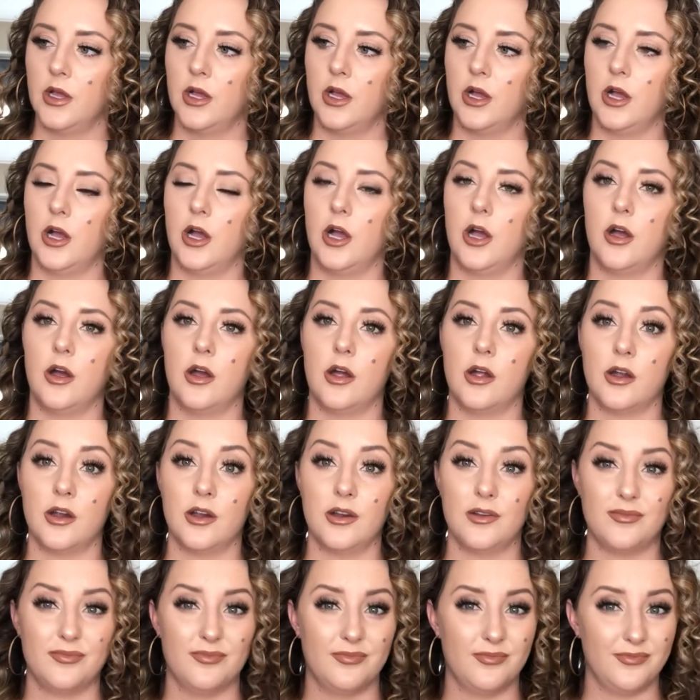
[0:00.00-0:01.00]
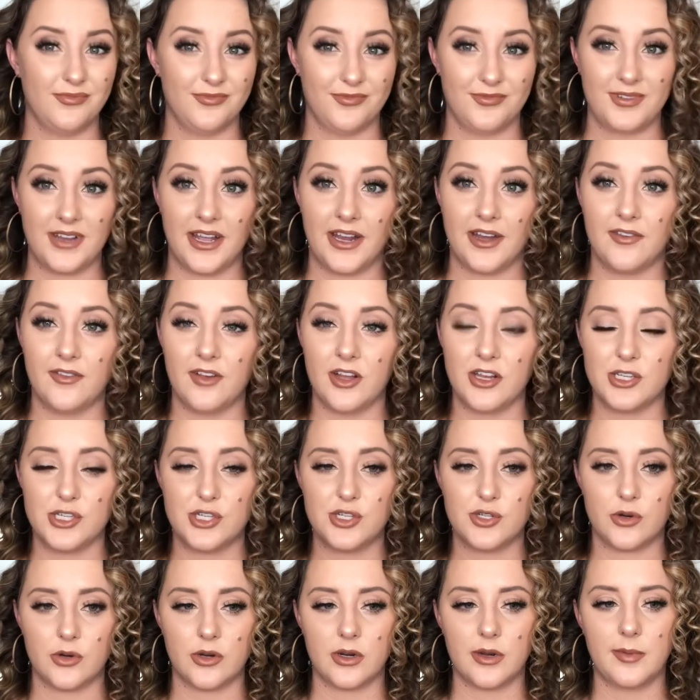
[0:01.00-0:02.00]
are kind of
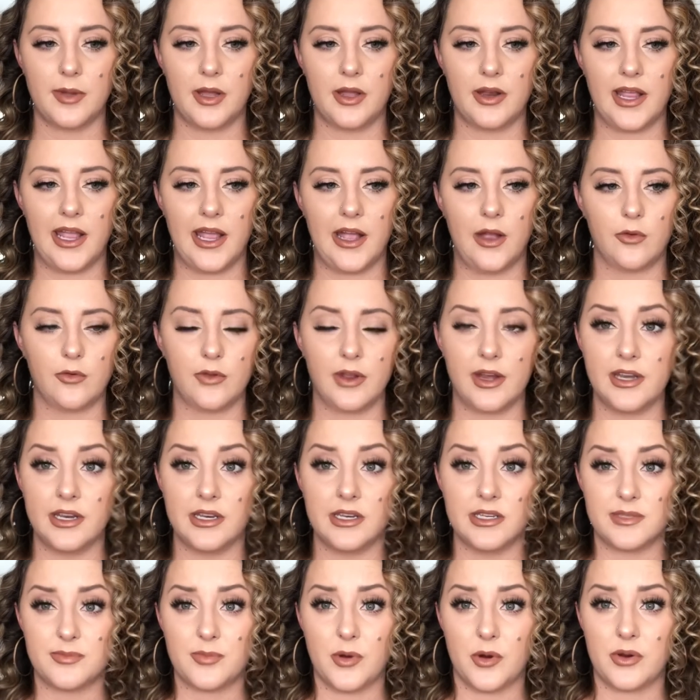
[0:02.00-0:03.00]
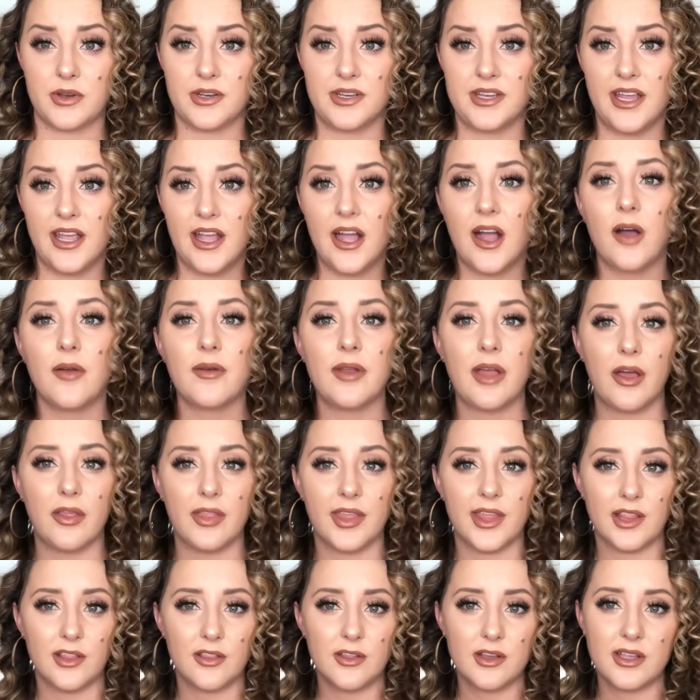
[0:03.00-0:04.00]
unsure about how credit is broken down, how
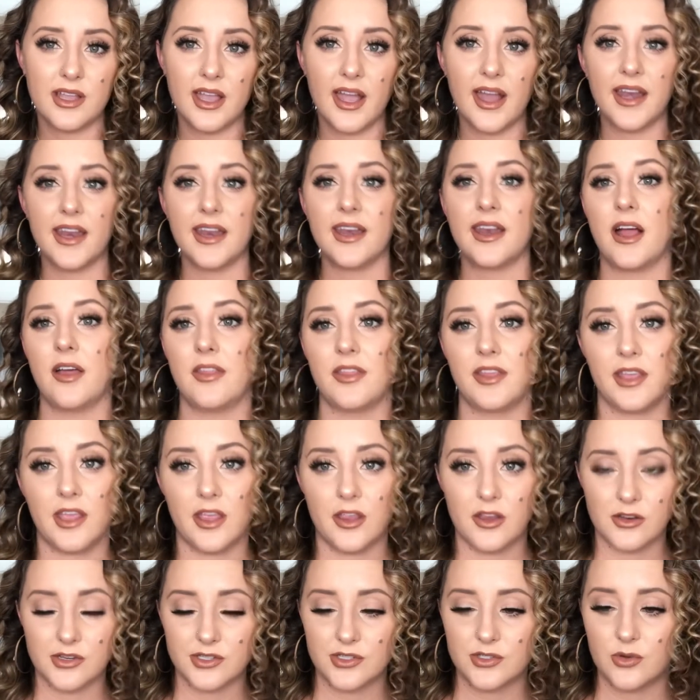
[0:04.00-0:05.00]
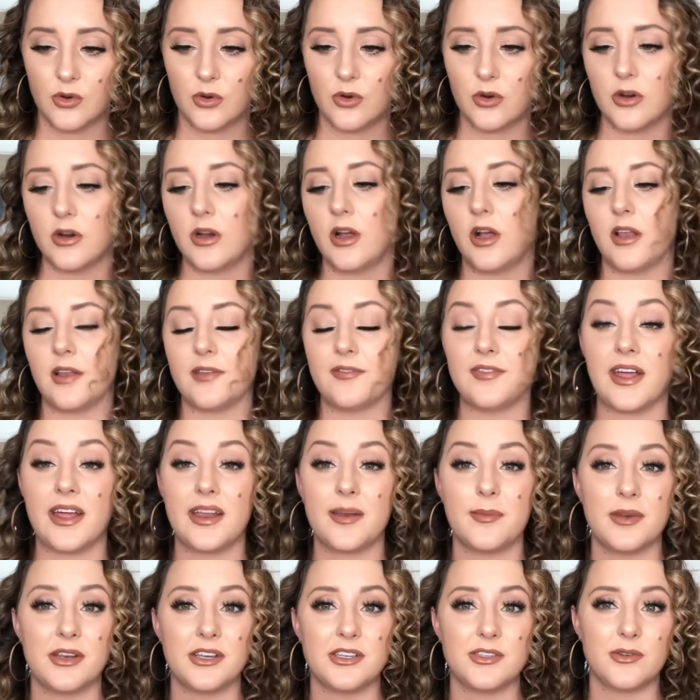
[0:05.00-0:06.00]
they look at it, how they get your score, all of that,
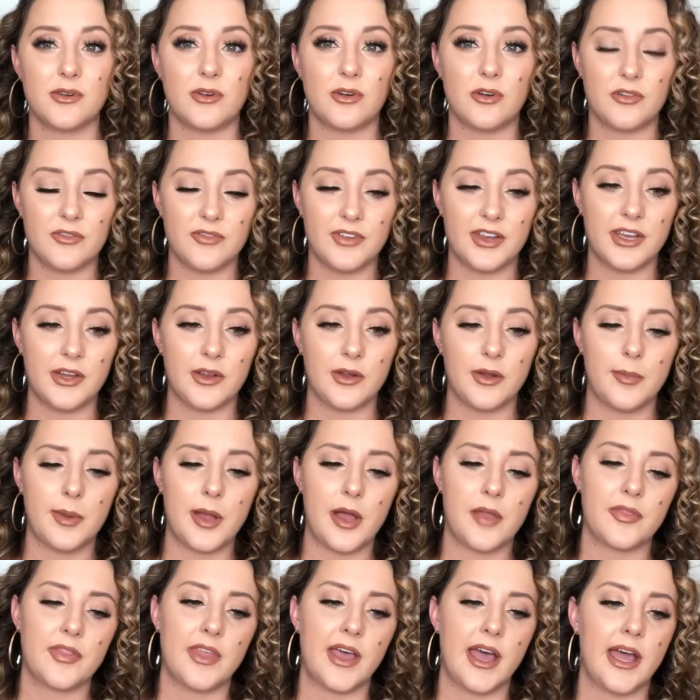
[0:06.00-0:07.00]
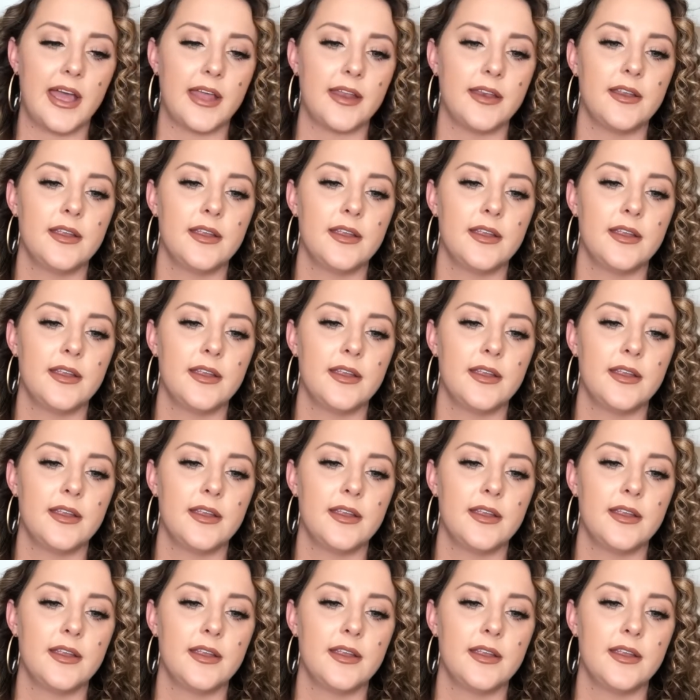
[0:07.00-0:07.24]
I'm gonna do a whole video about that.